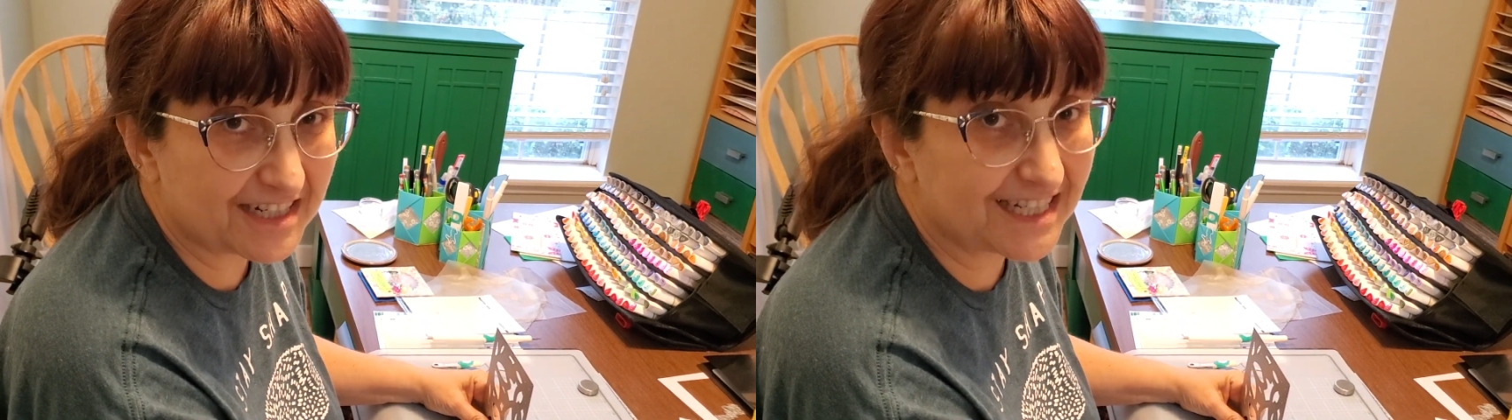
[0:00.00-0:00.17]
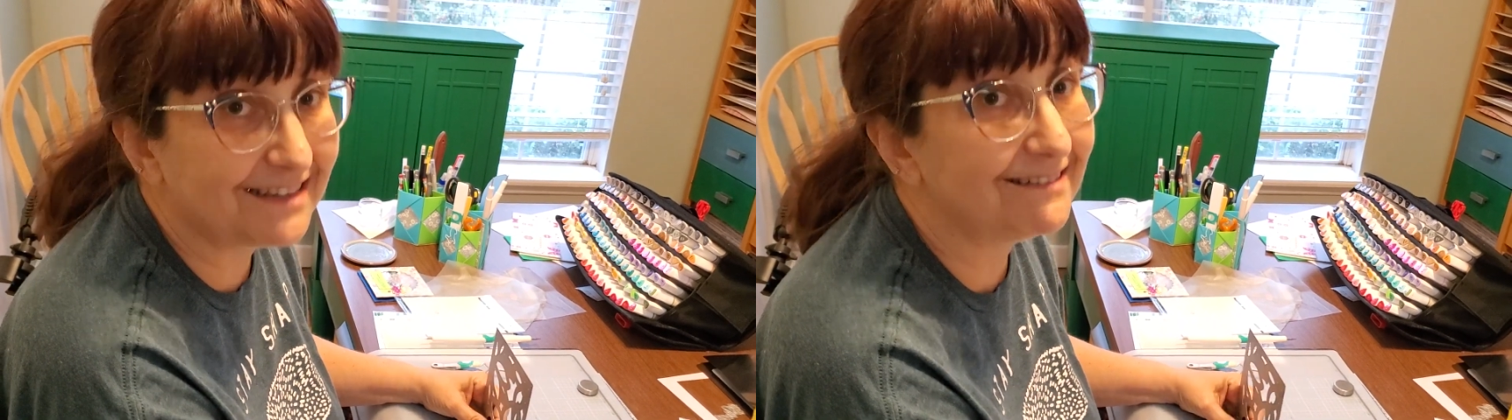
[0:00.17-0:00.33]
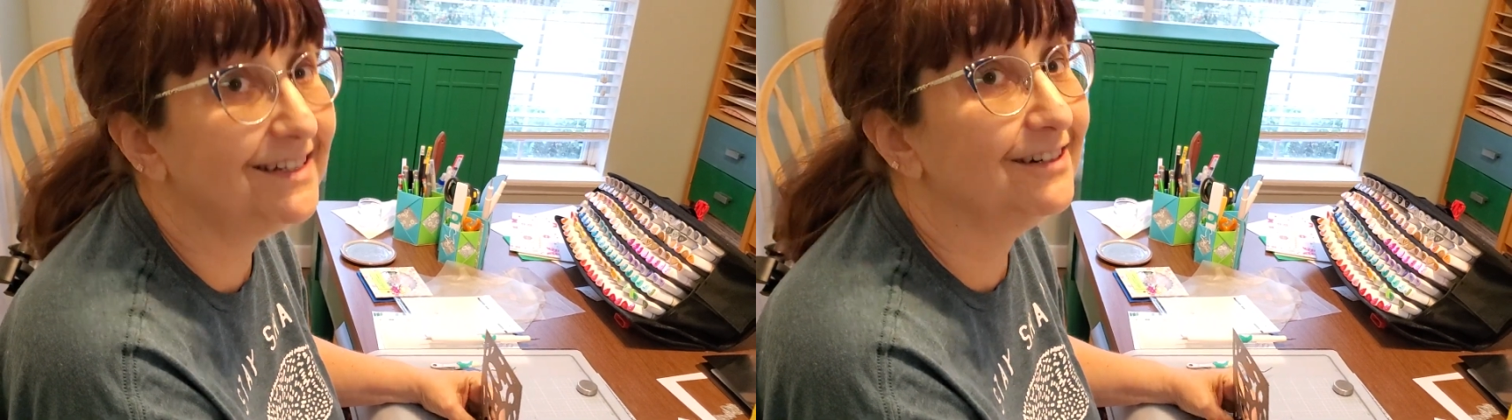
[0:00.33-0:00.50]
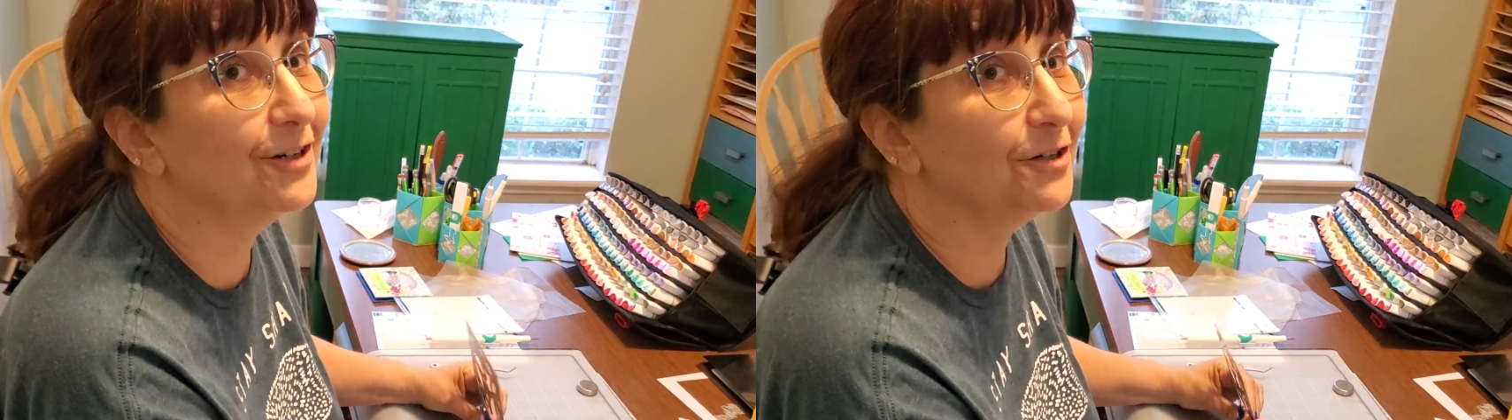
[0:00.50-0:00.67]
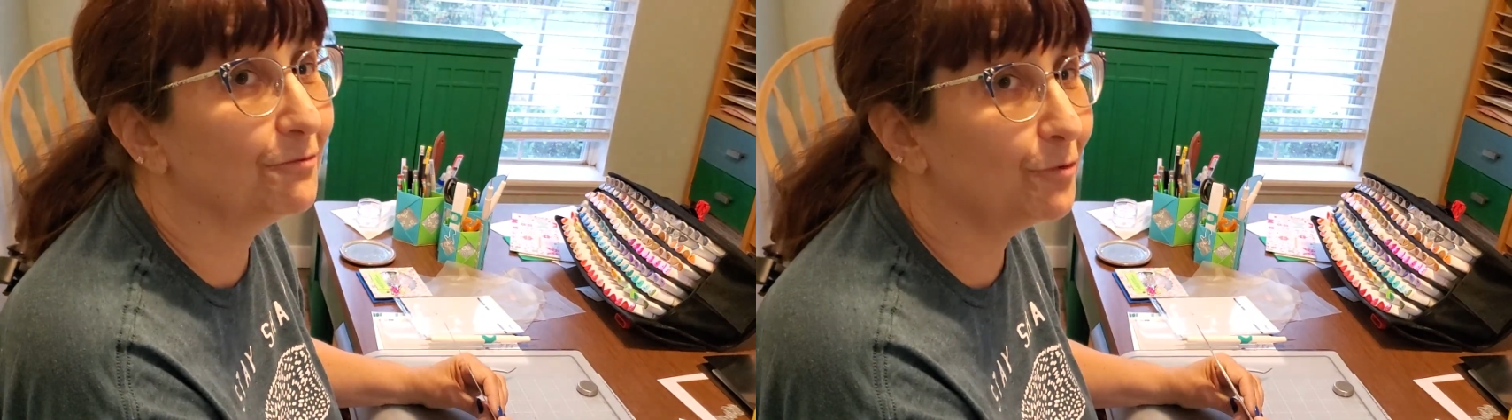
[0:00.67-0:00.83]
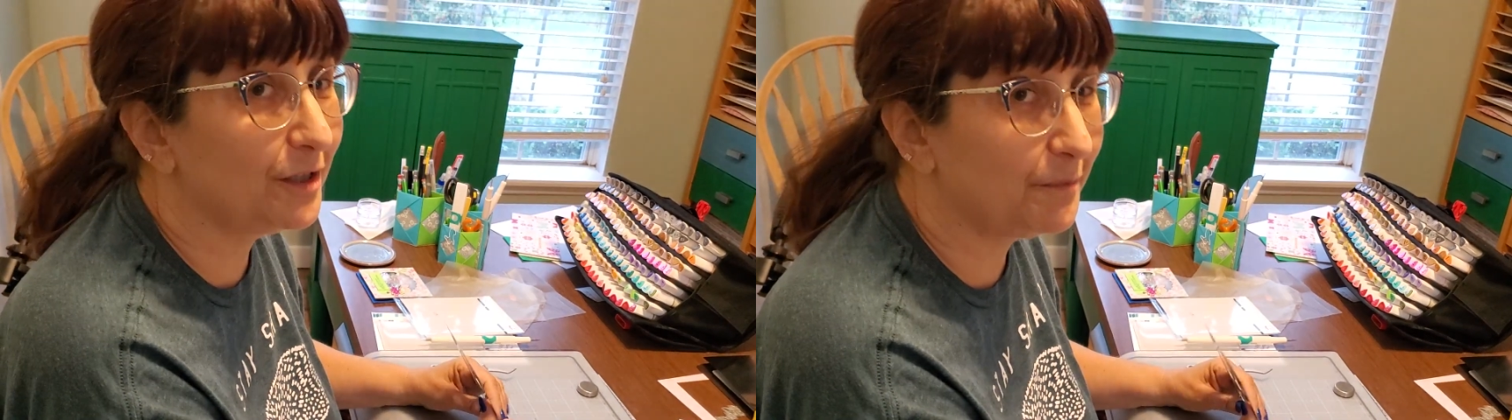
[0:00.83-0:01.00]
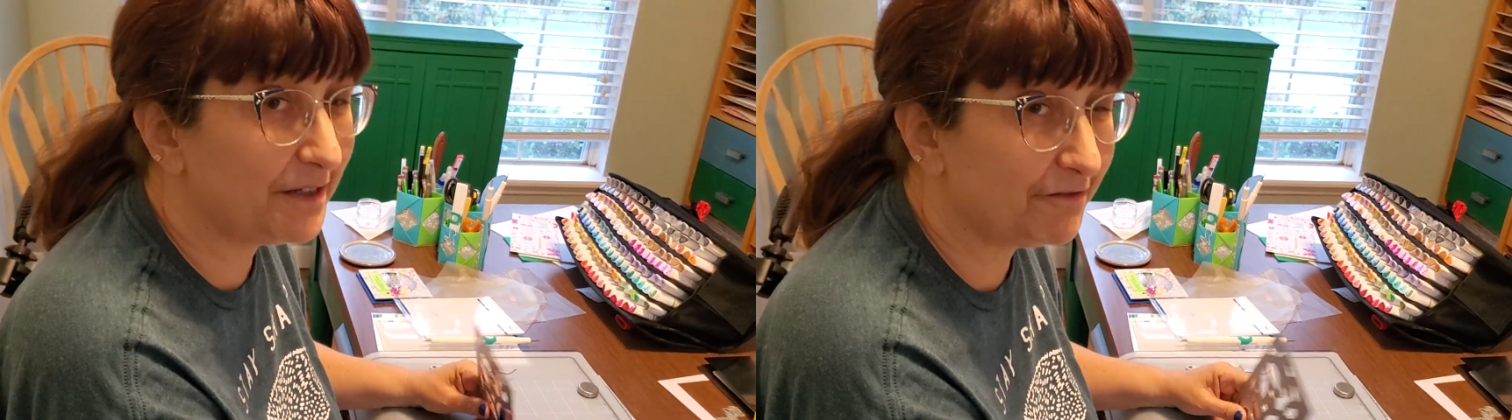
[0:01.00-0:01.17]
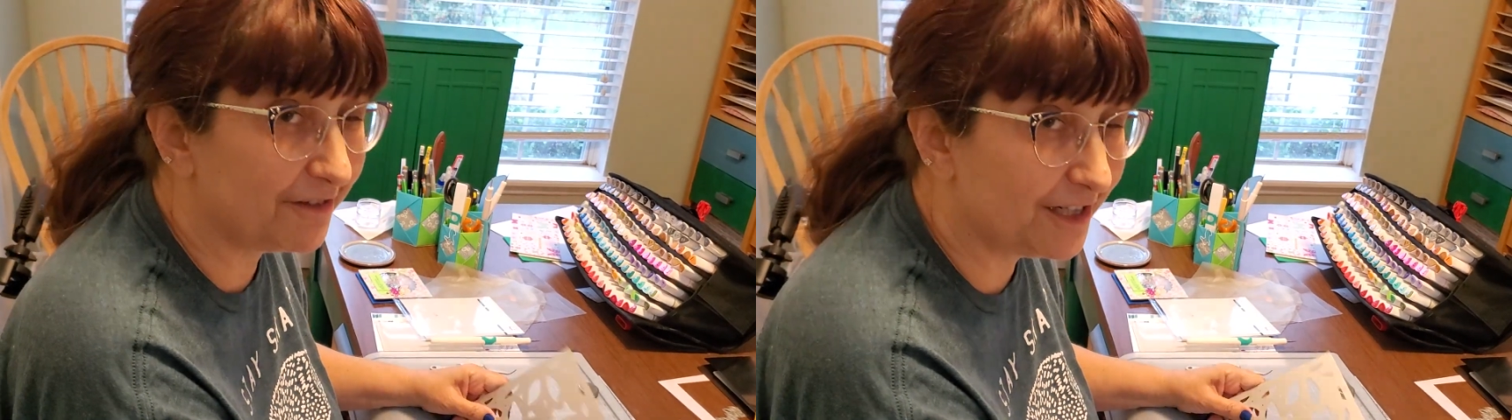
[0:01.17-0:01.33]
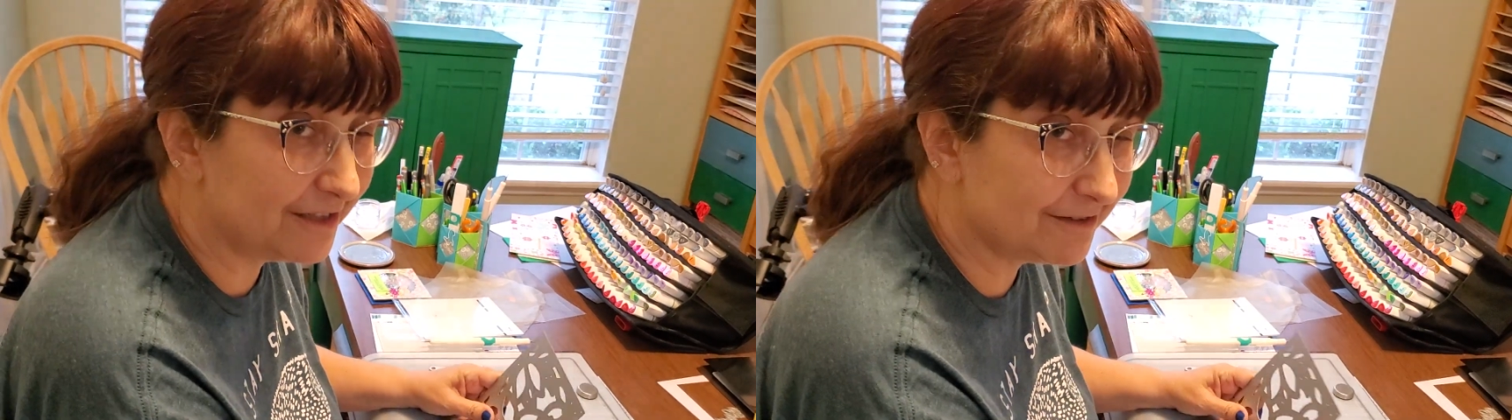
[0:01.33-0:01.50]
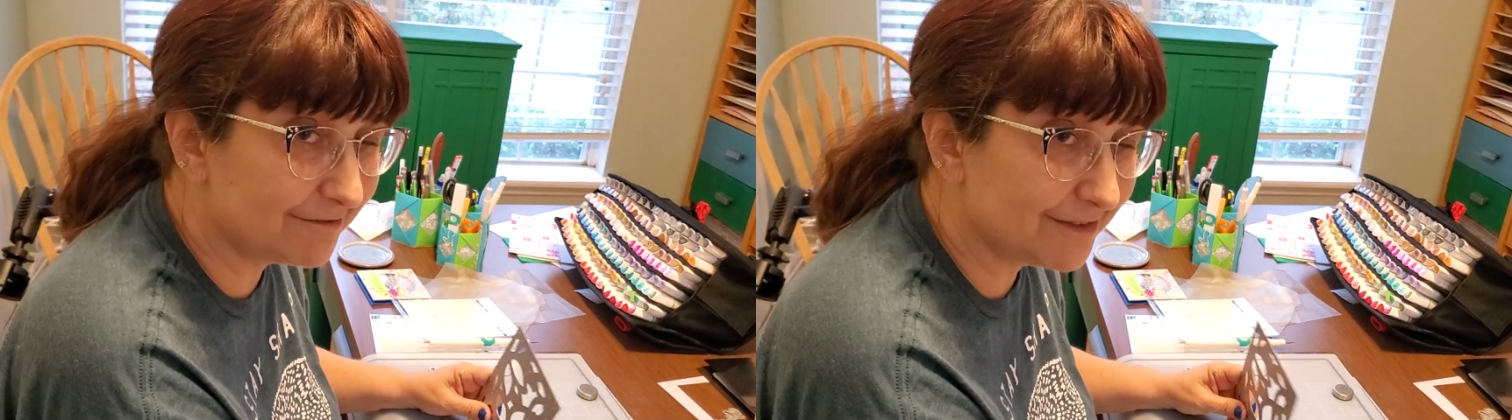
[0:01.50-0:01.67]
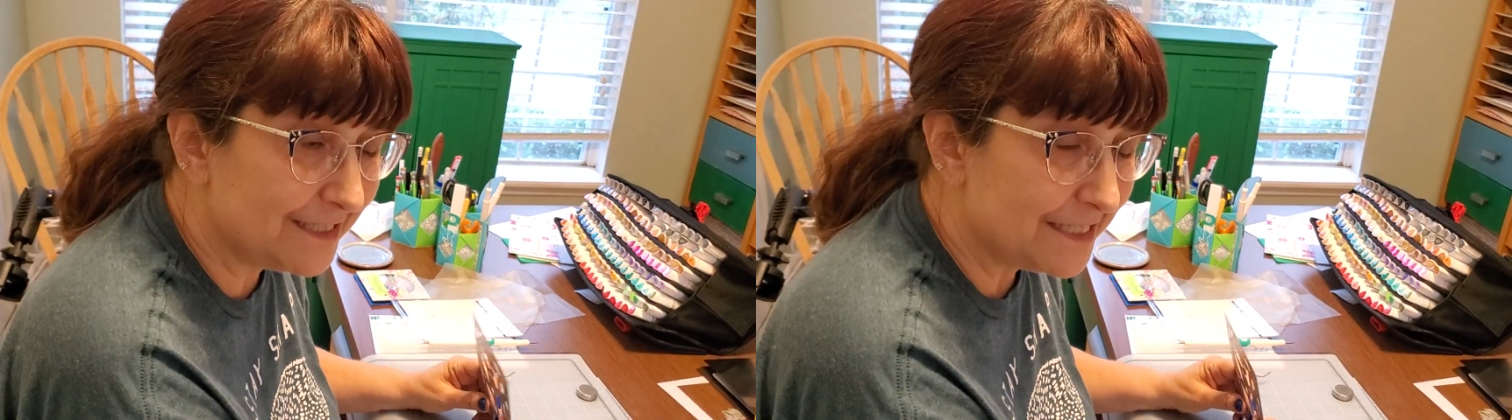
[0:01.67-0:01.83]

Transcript: Glitter would be fun.